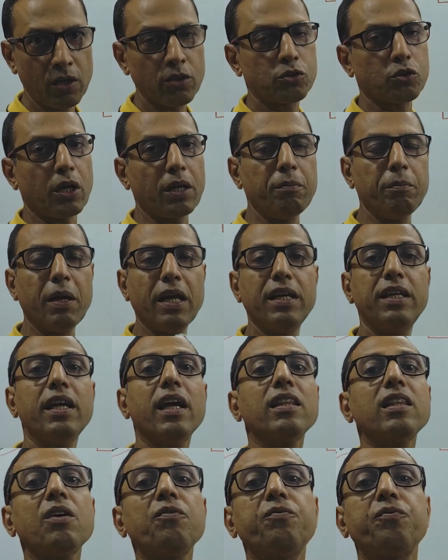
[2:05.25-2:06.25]
So in
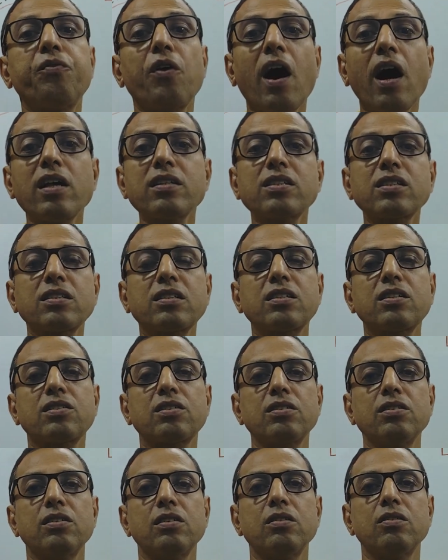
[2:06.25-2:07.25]
median, the
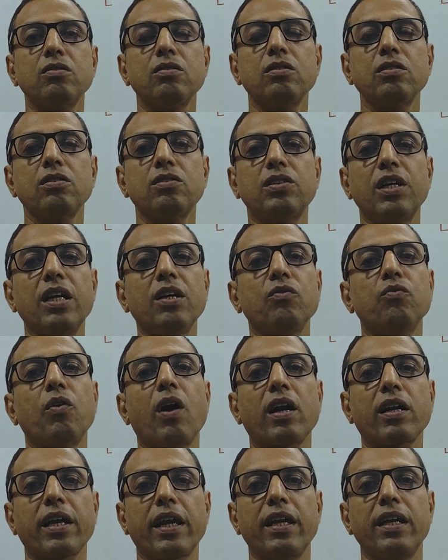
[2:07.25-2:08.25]
first thing
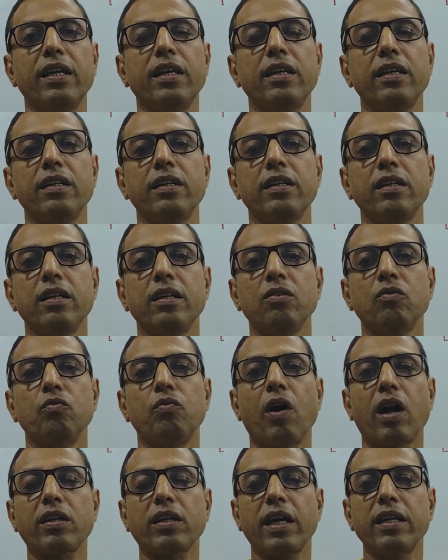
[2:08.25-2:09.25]
what
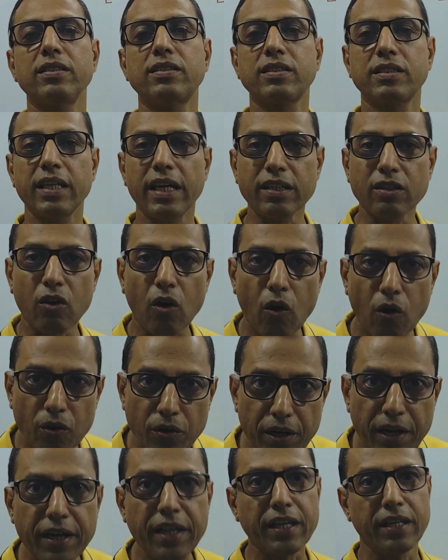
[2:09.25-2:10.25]
I said
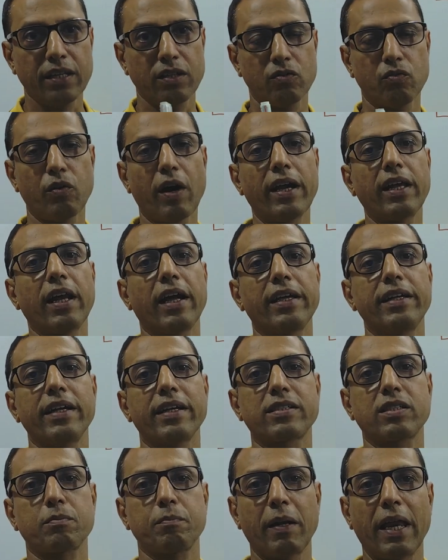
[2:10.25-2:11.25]
already while I
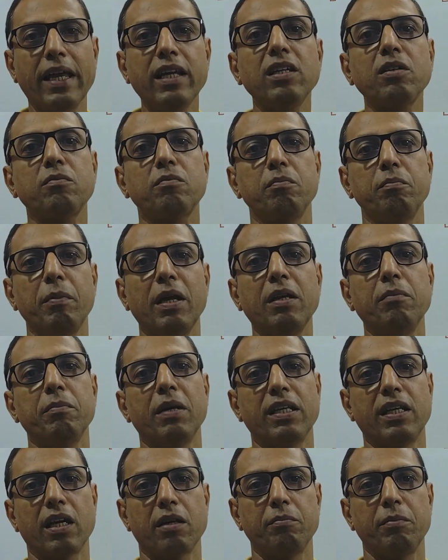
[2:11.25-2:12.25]
explained mean,
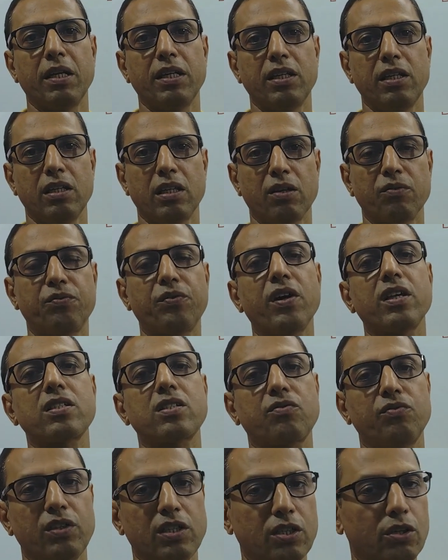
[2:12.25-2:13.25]
median, made in the
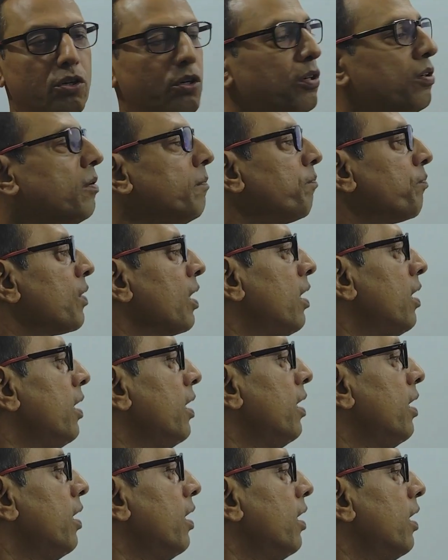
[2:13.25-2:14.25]
first video,
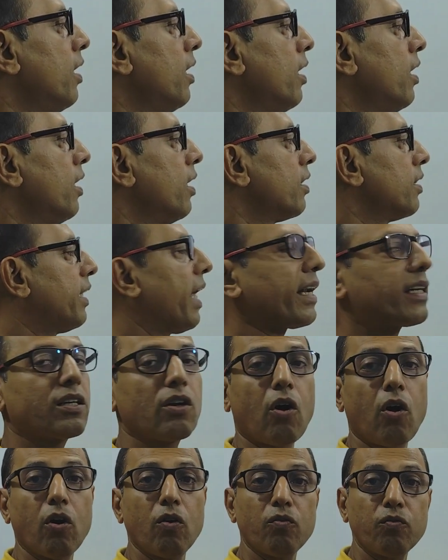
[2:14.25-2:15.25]

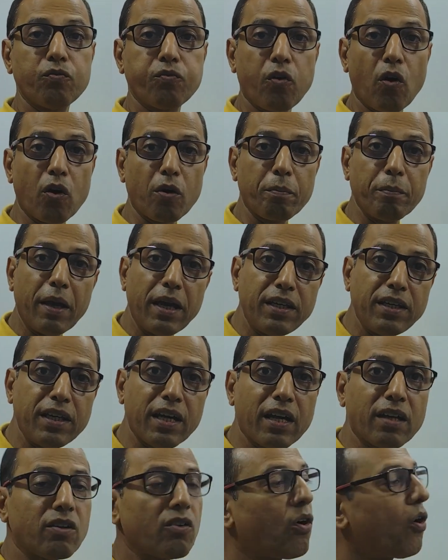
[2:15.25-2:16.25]
that for
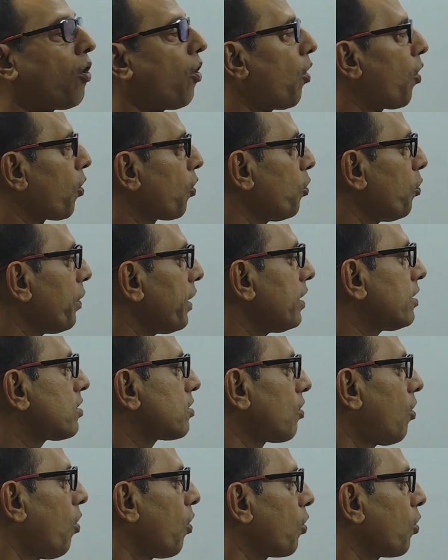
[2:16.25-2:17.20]
median always